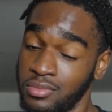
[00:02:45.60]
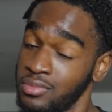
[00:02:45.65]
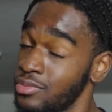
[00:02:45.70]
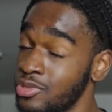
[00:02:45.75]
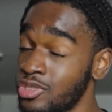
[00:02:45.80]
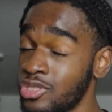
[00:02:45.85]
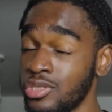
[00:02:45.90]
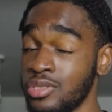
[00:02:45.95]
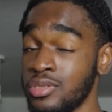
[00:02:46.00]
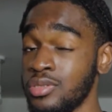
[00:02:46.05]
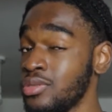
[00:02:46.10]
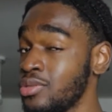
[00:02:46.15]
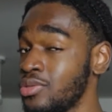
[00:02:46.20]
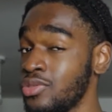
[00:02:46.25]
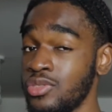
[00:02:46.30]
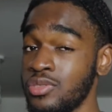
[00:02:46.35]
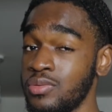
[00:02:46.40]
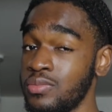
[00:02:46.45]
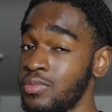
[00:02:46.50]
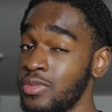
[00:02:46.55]

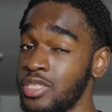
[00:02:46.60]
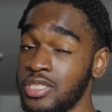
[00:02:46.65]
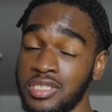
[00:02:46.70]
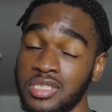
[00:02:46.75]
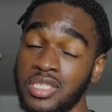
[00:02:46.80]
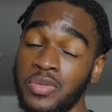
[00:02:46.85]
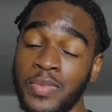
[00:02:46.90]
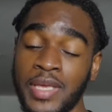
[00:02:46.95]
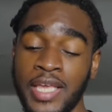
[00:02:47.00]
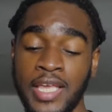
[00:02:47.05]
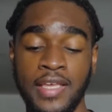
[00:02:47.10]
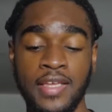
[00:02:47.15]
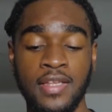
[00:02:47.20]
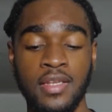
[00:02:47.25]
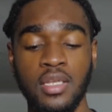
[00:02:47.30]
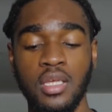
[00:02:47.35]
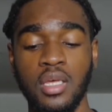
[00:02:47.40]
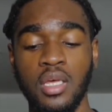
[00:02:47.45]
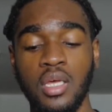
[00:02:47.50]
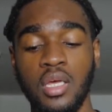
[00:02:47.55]

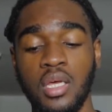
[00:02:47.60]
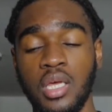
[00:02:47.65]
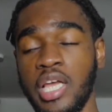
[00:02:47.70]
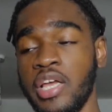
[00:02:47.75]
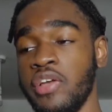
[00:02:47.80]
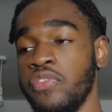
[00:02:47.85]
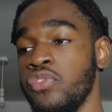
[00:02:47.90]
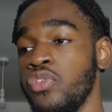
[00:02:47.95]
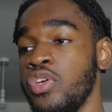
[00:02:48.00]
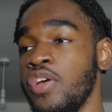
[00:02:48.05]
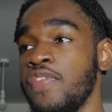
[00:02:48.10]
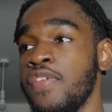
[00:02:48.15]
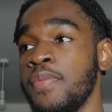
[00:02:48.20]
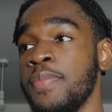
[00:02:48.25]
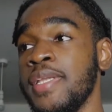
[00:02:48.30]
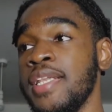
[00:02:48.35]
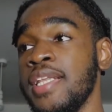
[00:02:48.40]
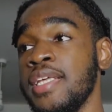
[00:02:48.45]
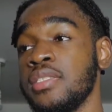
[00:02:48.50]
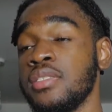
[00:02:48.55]
masturbating? Have you ever
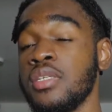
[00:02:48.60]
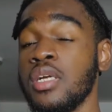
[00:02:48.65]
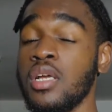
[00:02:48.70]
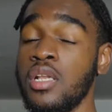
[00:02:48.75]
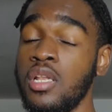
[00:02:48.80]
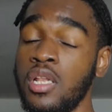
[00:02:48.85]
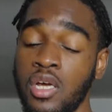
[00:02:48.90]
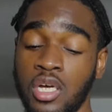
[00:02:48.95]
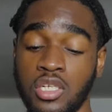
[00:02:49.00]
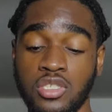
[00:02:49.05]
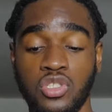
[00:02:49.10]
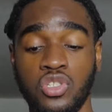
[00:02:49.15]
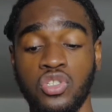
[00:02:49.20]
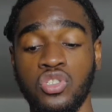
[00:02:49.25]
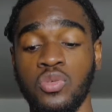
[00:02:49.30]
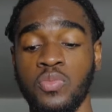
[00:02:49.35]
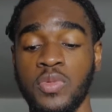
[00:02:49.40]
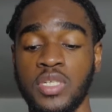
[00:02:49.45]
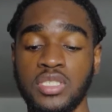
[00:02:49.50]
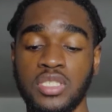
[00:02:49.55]
been late to class because
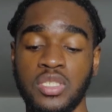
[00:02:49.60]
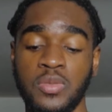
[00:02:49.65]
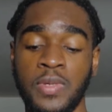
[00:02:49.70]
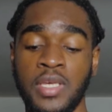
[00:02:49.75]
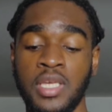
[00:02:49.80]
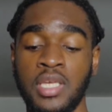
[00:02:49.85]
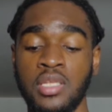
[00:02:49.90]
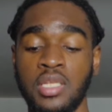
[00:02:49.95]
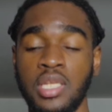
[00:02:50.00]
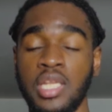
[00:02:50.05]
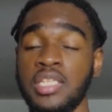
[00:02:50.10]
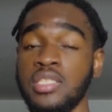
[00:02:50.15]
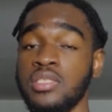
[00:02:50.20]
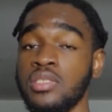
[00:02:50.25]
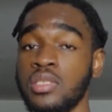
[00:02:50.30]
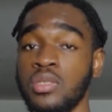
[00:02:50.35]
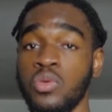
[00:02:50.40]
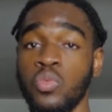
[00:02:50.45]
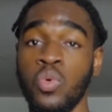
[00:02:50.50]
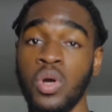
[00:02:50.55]
you're masturbating, late
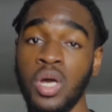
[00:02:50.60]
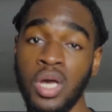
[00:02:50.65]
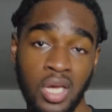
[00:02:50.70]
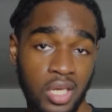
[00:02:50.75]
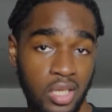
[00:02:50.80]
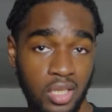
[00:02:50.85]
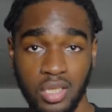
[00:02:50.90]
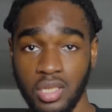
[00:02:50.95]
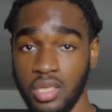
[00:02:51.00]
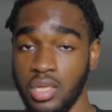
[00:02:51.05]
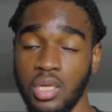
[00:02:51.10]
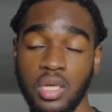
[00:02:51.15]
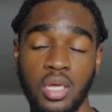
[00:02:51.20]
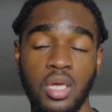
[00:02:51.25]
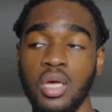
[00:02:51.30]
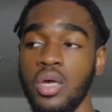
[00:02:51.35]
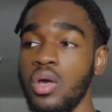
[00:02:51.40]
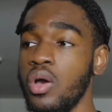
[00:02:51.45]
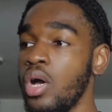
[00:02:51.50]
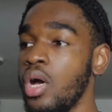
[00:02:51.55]
to work?
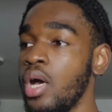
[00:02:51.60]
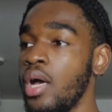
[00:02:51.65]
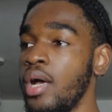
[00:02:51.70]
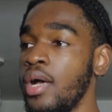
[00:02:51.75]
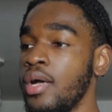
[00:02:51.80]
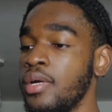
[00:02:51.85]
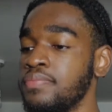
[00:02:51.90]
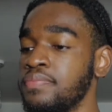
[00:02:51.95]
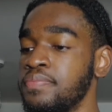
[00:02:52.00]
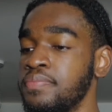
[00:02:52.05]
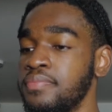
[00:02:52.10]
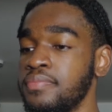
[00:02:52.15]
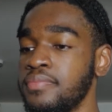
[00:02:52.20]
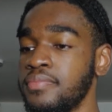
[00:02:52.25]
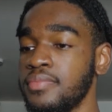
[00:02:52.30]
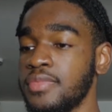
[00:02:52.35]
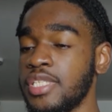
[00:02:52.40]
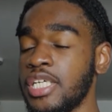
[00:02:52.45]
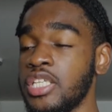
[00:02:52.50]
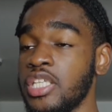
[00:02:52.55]

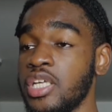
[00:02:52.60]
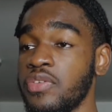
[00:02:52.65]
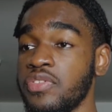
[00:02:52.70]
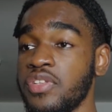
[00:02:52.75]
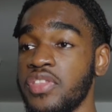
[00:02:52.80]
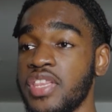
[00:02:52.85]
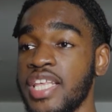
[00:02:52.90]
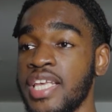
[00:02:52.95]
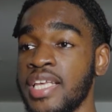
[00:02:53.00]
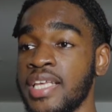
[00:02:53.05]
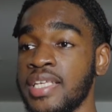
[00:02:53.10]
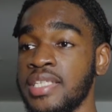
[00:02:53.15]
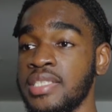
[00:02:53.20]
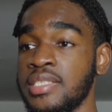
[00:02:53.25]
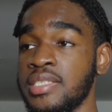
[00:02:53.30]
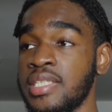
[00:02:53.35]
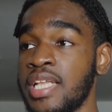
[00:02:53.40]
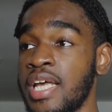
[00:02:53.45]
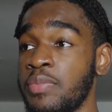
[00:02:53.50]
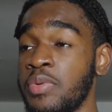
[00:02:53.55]
Another thing
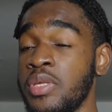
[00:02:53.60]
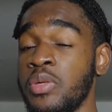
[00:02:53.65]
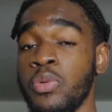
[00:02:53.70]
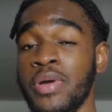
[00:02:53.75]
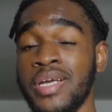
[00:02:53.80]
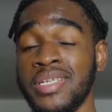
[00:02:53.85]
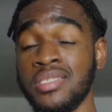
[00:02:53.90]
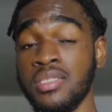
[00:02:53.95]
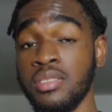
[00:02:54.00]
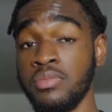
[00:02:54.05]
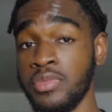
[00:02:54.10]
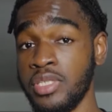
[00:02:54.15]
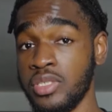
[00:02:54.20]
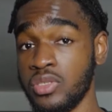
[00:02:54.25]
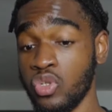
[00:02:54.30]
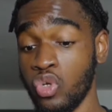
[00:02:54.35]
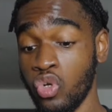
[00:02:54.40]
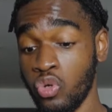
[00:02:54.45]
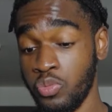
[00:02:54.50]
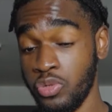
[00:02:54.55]
is that people actually
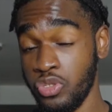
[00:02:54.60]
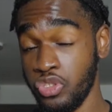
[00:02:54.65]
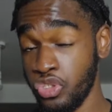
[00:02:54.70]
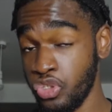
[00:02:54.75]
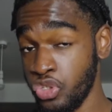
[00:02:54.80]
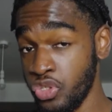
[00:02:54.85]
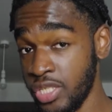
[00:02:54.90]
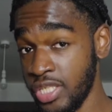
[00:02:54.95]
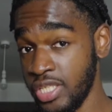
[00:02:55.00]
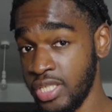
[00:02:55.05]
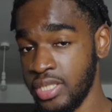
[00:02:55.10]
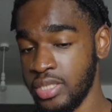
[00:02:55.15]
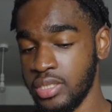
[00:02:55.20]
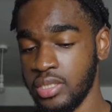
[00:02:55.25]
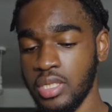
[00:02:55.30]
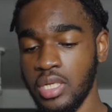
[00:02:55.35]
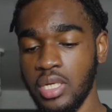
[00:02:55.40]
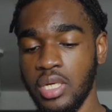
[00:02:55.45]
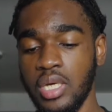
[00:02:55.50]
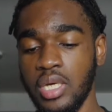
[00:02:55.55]
miss opportunities.
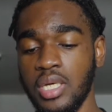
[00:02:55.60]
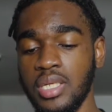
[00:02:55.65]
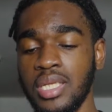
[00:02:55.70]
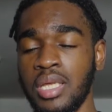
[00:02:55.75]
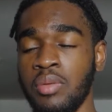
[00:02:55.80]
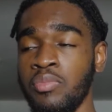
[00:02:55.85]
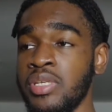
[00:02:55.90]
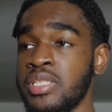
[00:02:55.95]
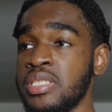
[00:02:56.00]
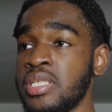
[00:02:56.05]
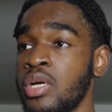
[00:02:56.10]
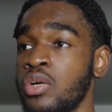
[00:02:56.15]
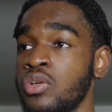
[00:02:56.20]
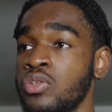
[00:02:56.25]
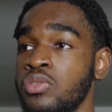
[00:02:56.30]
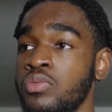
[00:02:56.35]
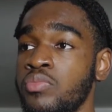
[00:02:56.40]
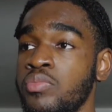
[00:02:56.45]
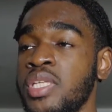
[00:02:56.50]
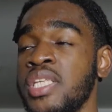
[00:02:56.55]
They miss out
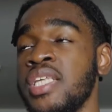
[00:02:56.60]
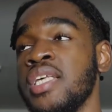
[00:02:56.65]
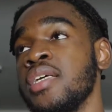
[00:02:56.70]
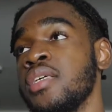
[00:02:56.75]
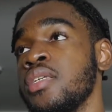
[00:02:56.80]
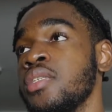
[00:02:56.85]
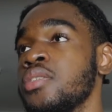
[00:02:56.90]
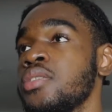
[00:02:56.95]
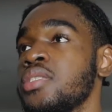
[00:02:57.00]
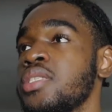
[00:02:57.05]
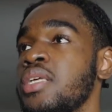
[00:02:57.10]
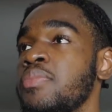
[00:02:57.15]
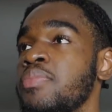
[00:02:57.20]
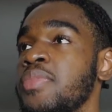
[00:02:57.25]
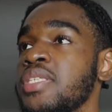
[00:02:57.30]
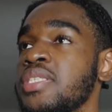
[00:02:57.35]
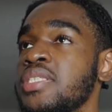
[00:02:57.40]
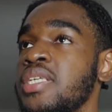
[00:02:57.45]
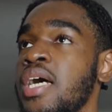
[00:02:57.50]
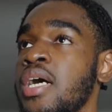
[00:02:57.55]
on meetings, they
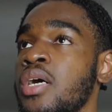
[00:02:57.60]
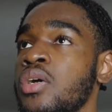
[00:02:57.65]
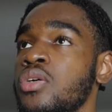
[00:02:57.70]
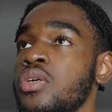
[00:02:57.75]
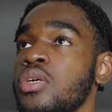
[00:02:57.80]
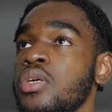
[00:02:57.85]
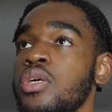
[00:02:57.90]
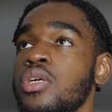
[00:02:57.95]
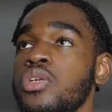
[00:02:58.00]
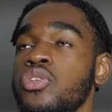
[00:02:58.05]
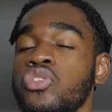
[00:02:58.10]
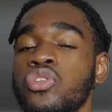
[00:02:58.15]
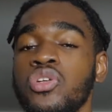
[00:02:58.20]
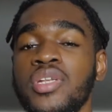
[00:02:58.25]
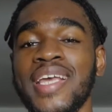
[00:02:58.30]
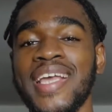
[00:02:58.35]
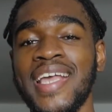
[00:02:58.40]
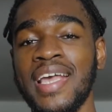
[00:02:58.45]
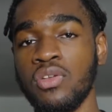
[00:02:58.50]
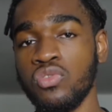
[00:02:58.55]
miss out,
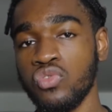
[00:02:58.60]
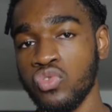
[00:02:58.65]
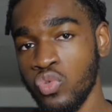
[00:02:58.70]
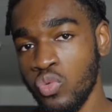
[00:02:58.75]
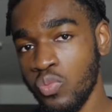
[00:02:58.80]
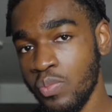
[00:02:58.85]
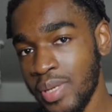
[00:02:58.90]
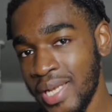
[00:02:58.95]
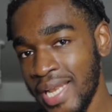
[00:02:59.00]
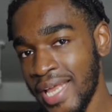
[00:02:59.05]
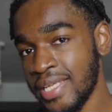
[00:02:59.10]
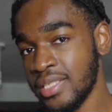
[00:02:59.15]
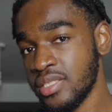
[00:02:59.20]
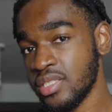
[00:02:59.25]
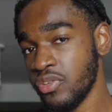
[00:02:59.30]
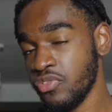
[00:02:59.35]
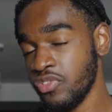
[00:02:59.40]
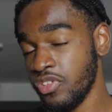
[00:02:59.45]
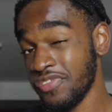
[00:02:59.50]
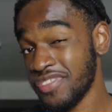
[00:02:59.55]
they cancel plans.
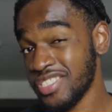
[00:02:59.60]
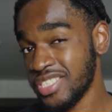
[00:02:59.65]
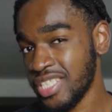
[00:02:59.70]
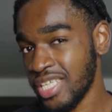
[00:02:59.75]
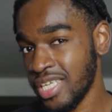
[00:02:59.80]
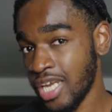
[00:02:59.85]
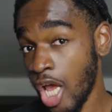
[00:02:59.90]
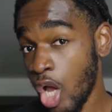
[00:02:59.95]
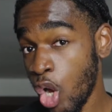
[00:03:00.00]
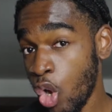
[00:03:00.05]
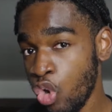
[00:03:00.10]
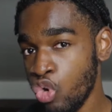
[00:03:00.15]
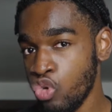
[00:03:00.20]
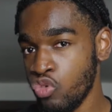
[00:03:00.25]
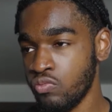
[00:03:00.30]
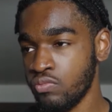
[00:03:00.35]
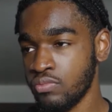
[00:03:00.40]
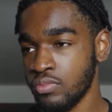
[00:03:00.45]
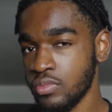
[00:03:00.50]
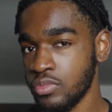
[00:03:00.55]
Have you ever stayed at
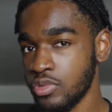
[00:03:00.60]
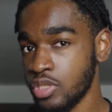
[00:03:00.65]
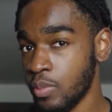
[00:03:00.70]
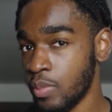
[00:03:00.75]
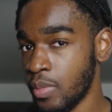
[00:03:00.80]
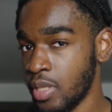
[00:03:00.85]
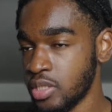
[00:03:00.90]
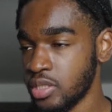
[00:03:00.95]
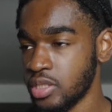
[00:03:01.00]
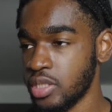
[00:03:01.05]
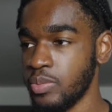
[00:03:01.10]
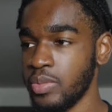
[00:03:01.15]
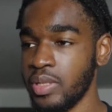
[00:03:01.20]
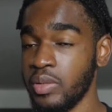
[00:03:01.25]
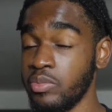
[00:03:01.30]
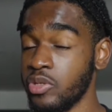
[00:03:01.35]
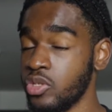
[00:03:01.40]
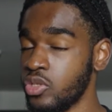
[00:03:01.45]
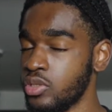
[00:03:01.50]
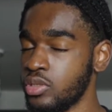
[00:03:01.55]
home to
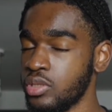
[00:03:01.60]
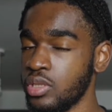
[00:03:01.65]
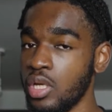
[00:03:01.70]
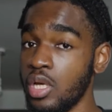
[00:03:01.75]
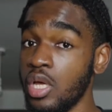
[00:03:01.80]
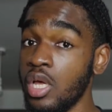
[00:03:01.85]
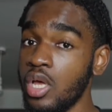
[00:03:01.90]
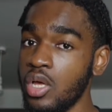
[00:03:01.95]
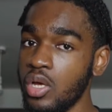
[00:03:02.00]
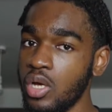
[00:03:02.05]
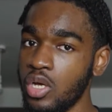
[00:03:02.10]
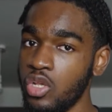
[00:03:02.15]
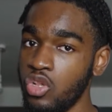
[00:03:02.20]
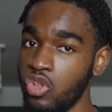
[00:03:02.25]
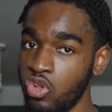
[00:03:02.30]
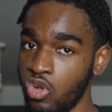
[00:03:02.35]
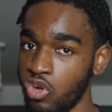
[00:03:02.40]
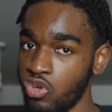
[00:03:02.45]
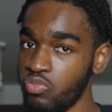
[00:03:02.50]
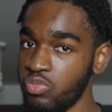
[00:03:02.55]
masturbate? Because a
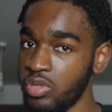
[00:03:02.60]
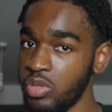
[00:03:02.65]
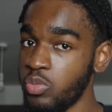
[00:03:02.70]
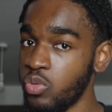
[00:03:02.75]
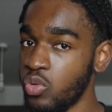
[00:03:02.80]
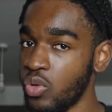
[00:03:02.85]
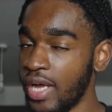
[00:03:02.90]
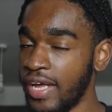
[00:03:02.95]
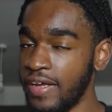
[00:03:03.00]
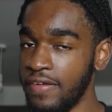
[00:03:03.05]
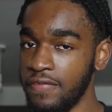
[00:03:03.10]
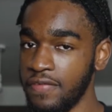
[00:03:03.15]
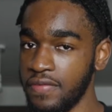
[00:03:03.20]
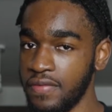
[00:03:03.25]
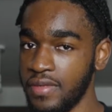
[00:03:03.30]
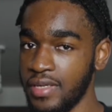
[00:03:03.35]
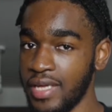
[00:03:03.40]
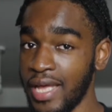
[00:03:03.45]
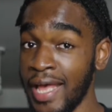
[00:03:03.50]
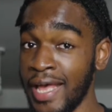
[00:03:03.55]
lot of people have,
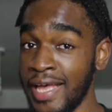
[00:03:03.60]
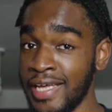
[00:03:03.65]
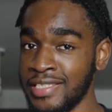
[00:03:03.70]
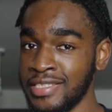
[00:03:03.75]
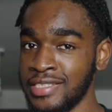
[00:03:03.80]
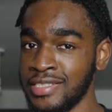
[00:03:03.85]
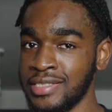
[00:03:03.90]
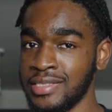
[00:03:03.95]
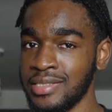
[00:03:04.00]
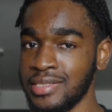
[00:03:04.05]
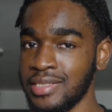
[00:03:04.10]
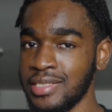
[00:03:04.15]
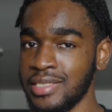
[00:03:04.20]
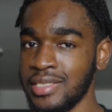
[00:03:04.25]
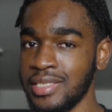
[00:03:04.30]
and